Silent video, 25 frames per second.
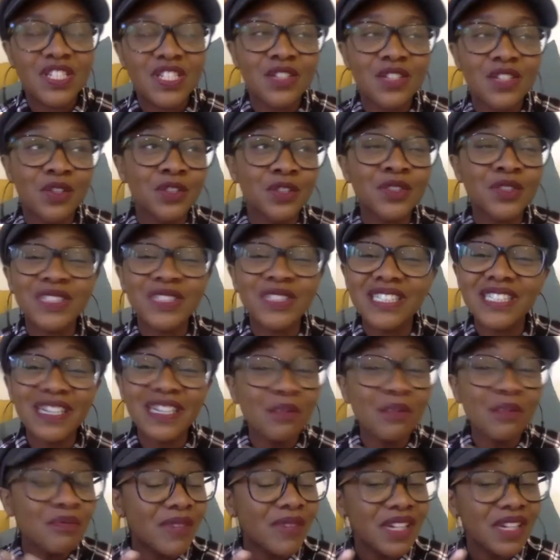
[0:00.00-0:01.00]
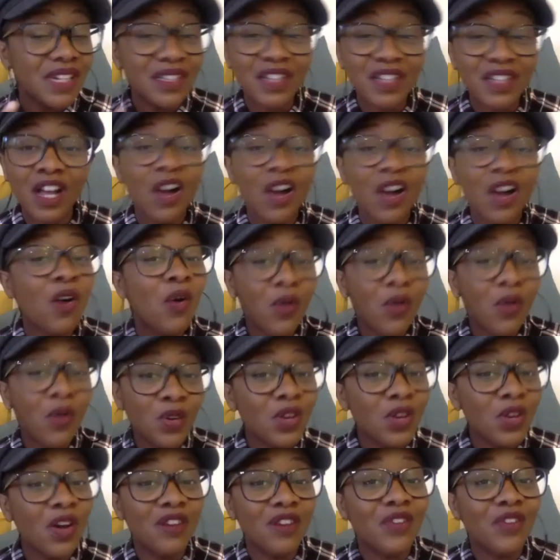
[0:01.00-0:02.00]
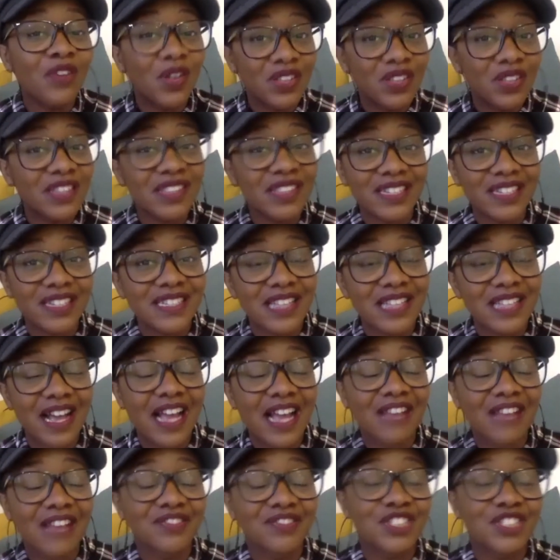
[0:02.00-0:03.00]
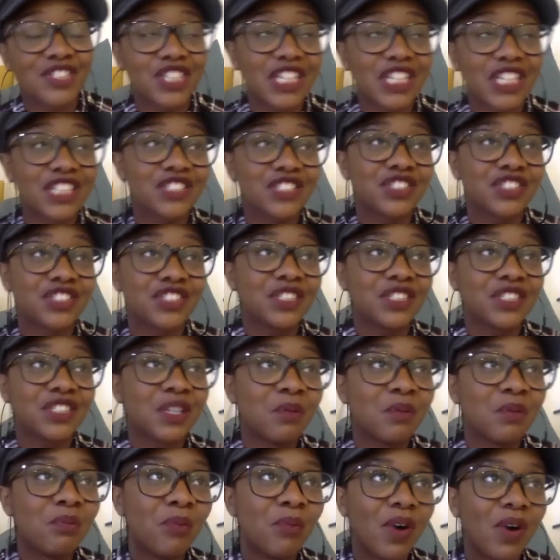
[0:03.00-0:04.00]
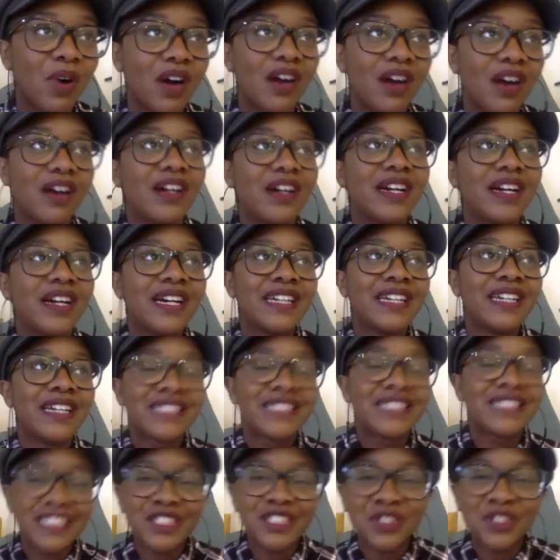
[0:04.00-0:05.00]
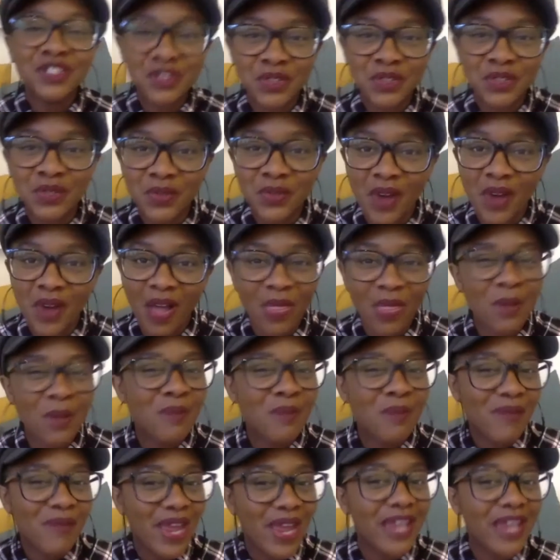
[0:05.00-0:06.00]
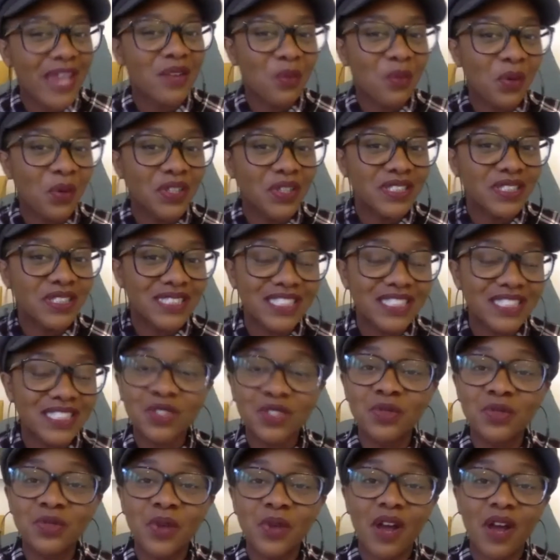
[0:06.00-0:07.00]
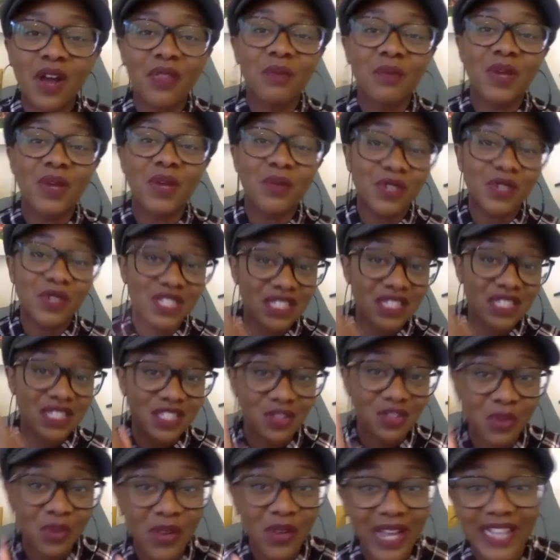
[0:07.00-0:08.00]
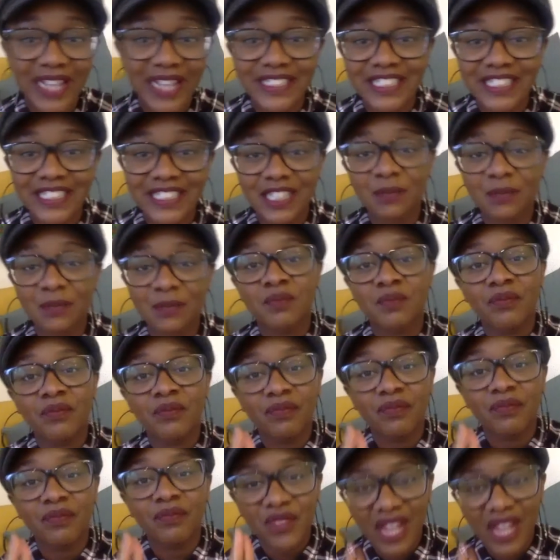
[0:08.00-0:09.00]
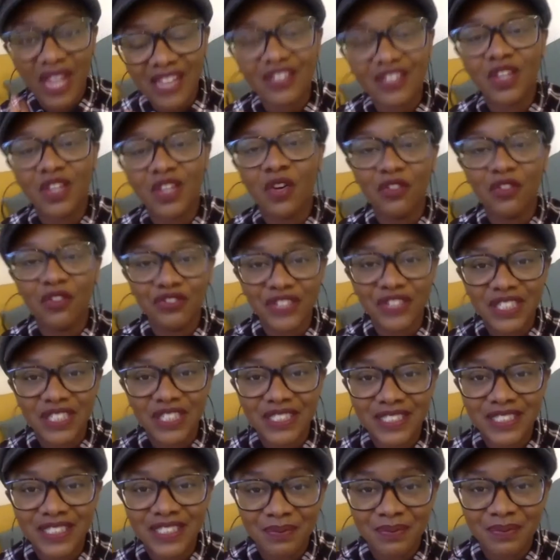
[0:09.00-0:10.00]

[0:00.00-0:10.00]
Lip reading: so a whole lot of other things that I've changed, but these two are the main ones. The thought catching and the confidence,